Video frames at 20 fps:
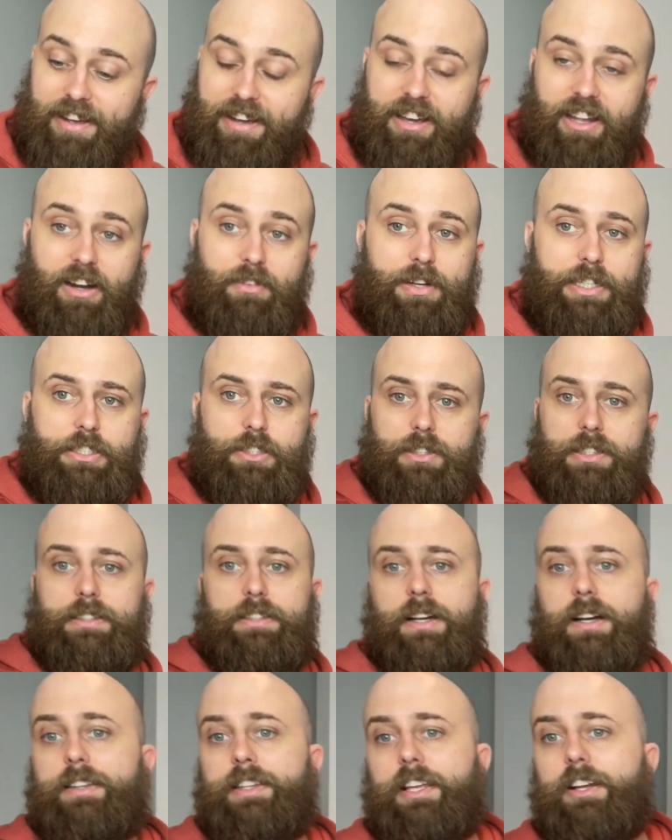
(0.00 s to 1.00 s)
And I've actually
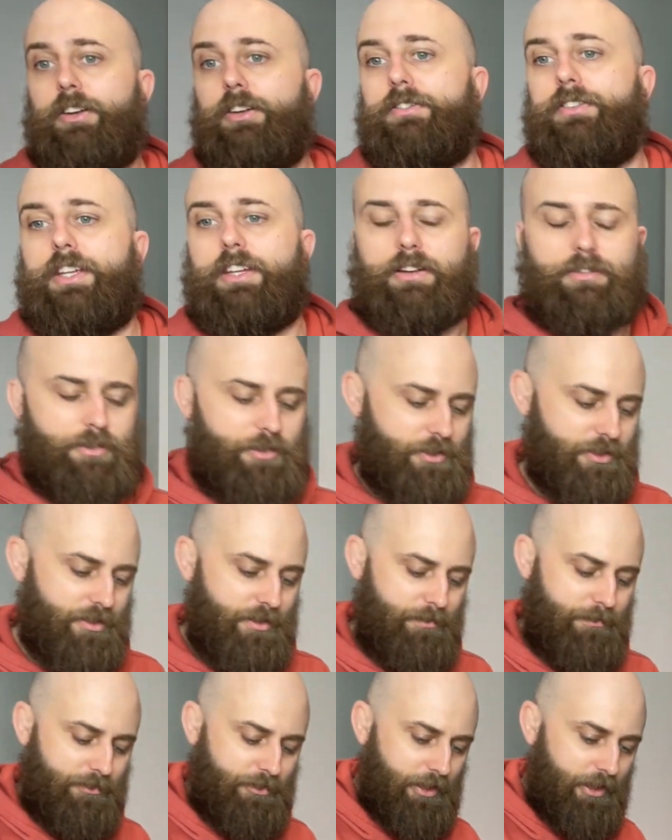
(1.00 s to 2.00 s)
done that over here. I've got
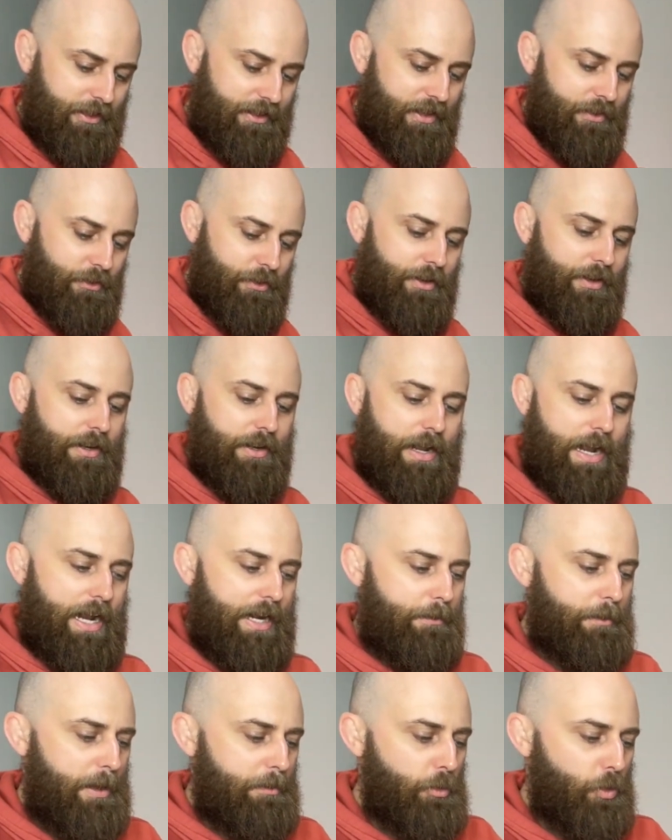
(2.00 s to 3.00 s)
some Philodendron
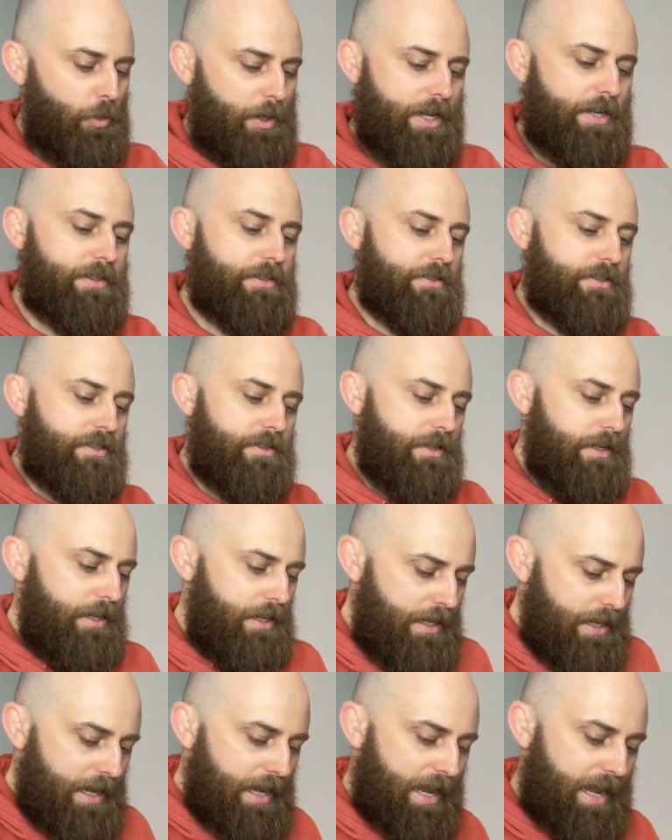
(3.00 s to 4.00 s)
atabapoens,
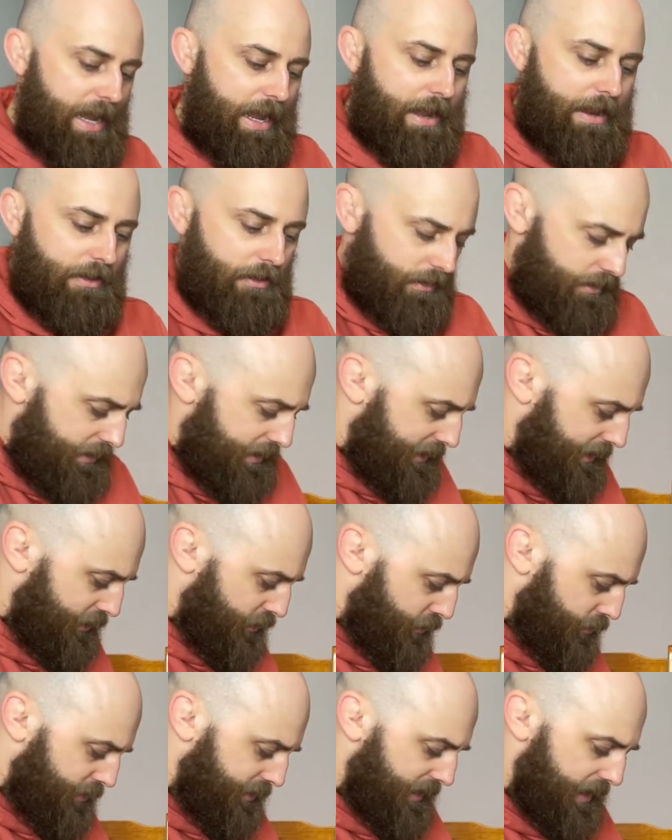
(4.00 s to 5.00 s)
and I
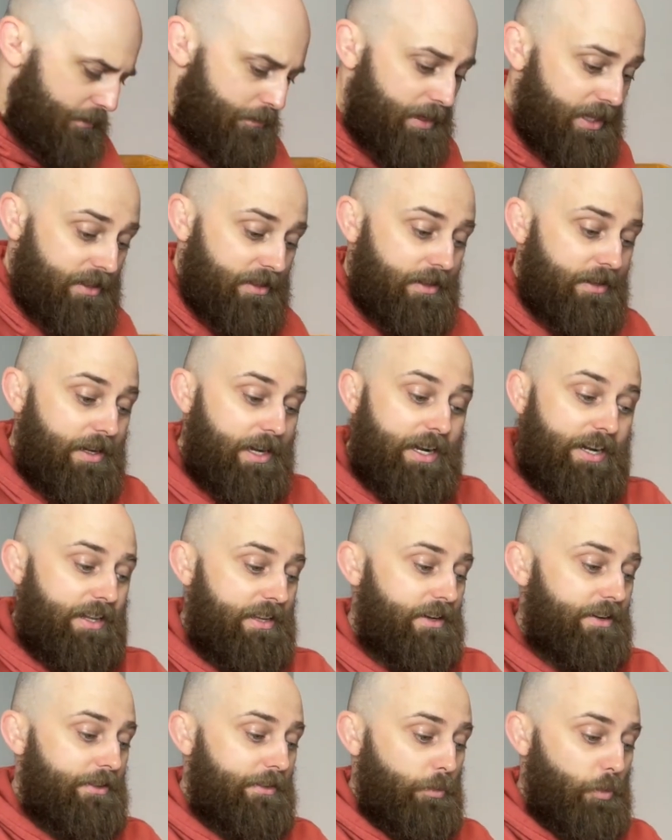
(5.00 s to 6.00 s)
use that method and
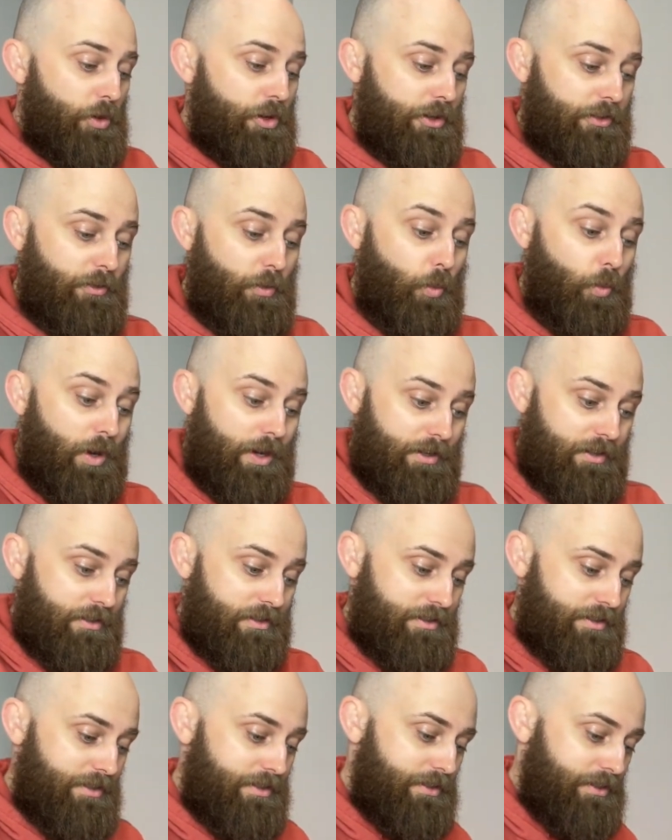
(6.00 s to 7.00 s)
it has worked
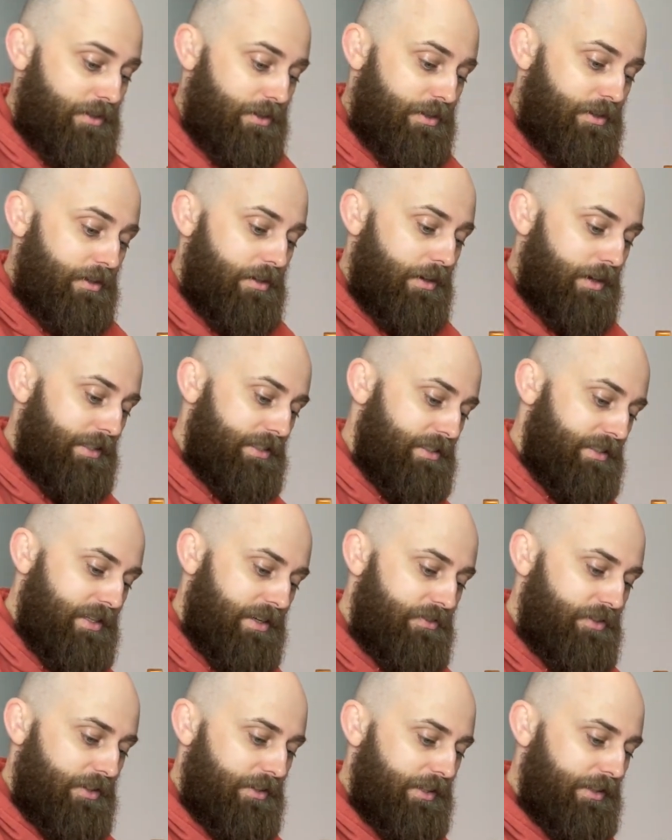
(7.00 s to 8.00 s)
wonders. So I
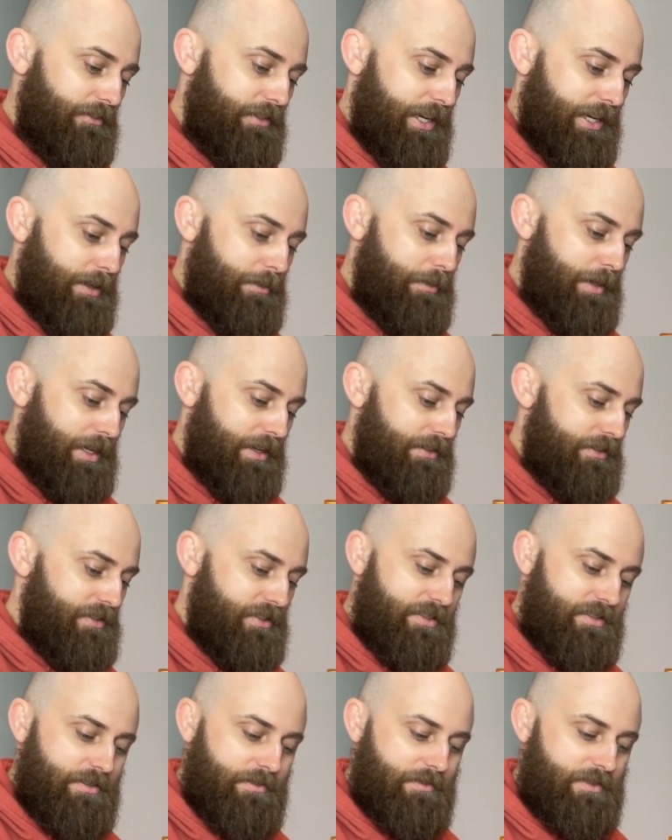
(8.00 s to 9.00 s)
definitely recommend
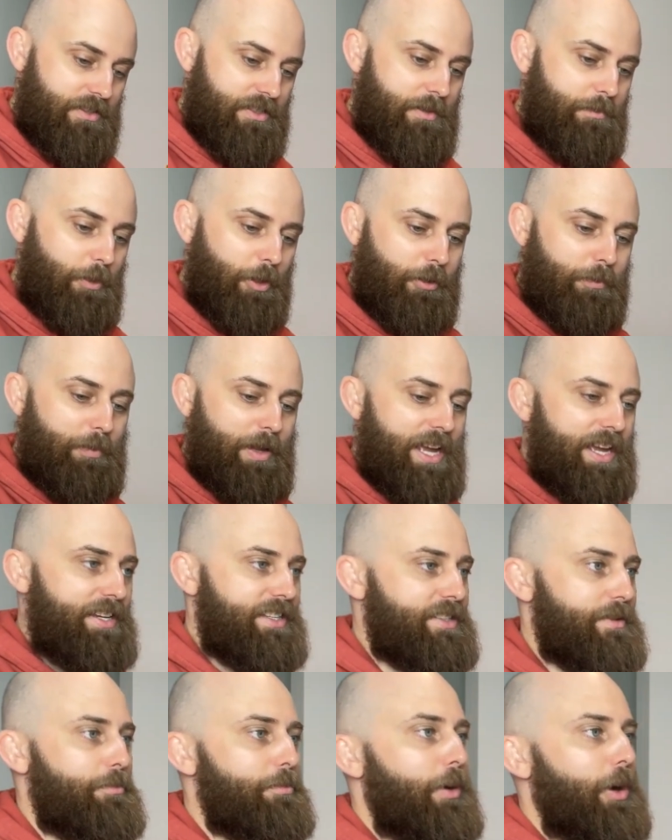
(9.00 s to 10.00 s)
just Ziploc
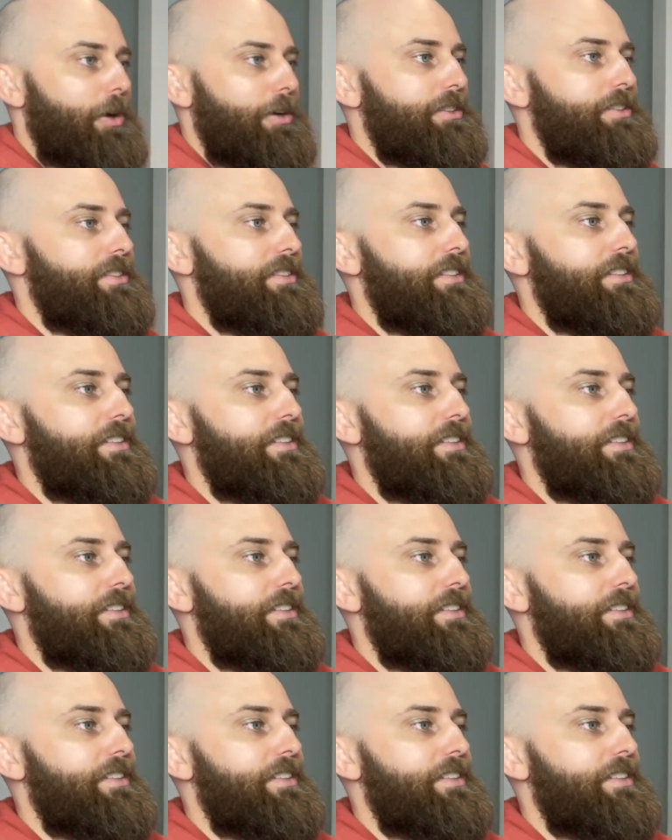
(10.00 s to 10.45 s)
bags and moss.